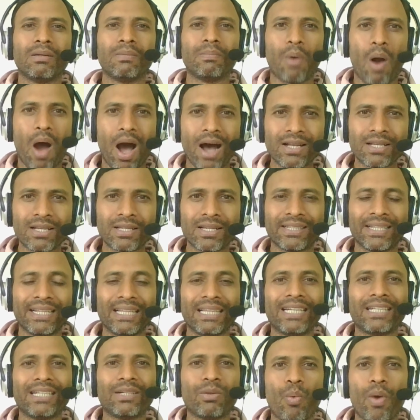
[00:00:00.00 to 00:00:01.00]
process, in
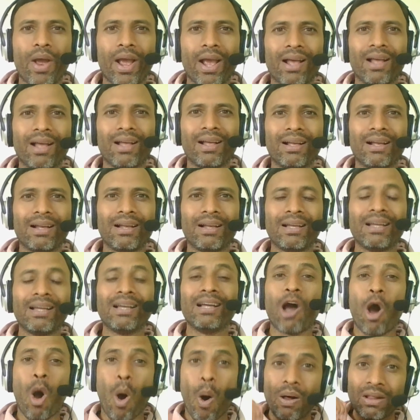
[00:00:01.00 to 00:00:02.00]
that way?
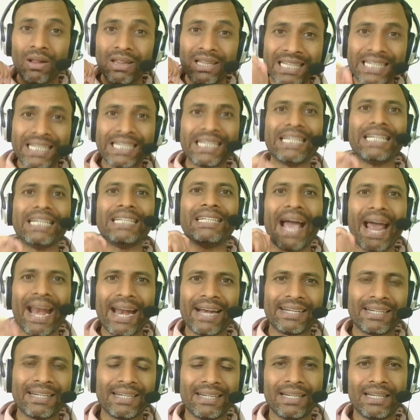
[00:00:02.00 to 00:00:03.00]
Only he
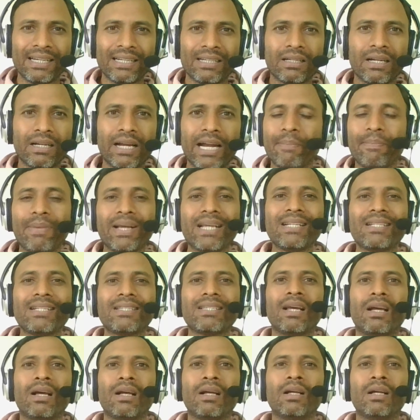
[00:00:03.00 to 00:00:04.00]
narrated it. It means
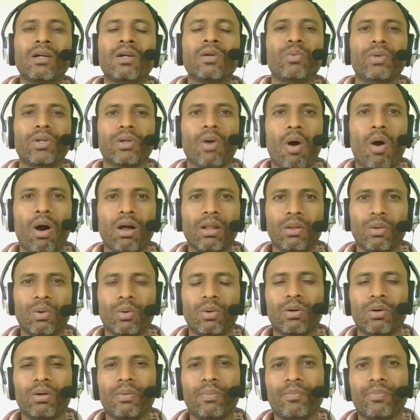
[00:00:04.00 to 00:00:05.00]
we all
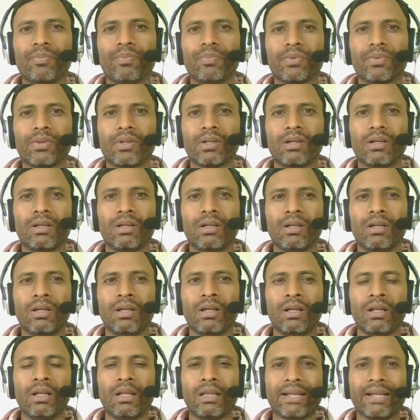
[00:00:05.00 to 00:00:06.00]
know
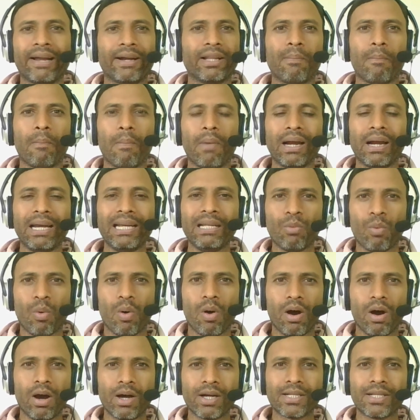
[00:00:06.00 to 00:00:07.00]
that the money
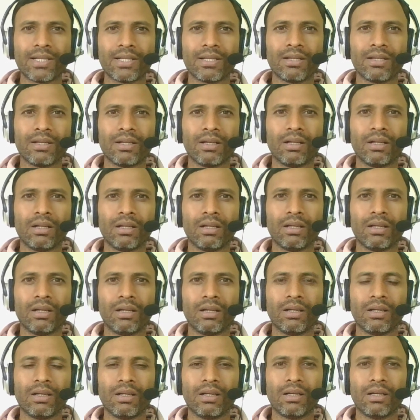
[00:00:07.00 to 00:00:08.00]
works.
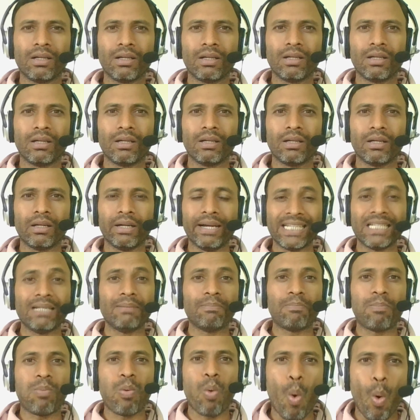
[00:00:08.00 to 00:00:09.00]
It is
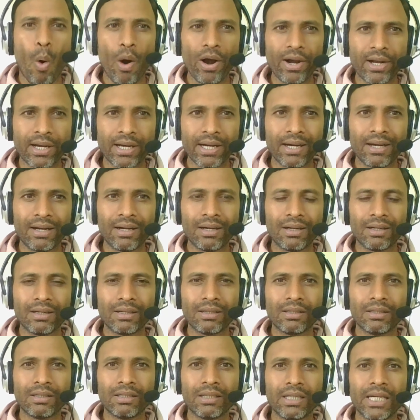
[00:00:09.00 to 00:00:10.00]
important.
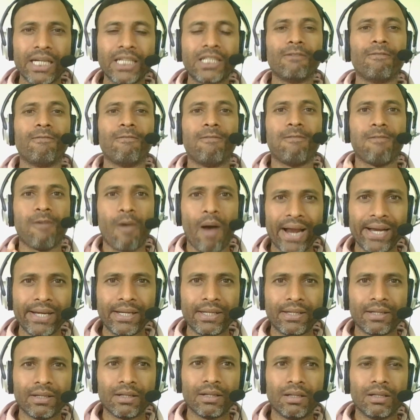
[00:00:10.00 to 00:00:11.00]
It's
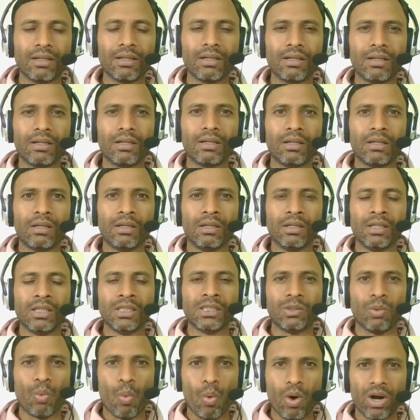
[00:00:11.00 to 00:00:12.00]
vital
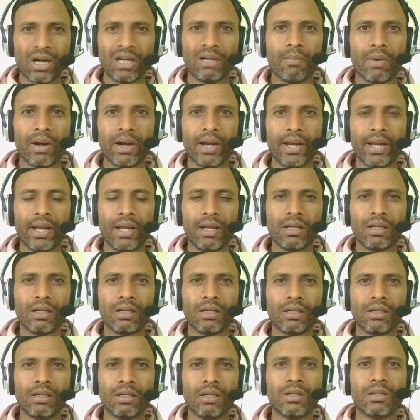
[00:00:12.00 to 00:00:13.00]
to earn money,
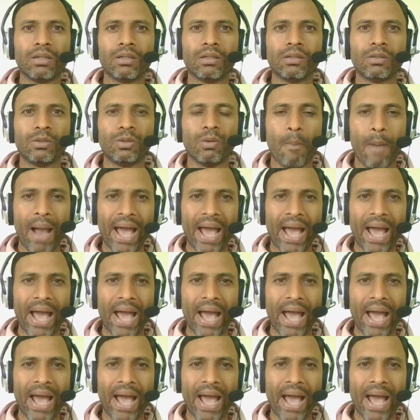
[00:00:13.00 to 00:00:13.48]
to